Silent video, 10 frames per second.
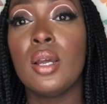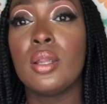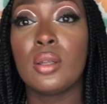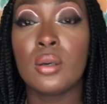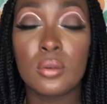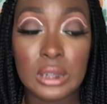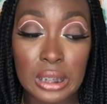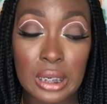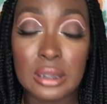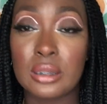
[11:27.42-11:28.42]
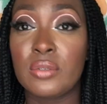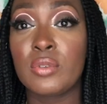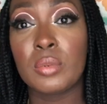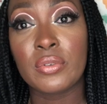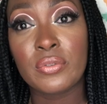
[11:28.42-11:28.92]
The kojic acid for
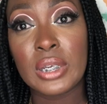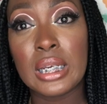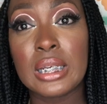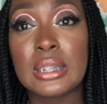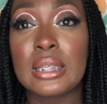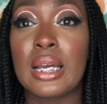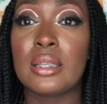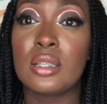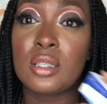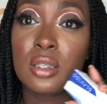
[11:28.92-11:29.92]
my face and this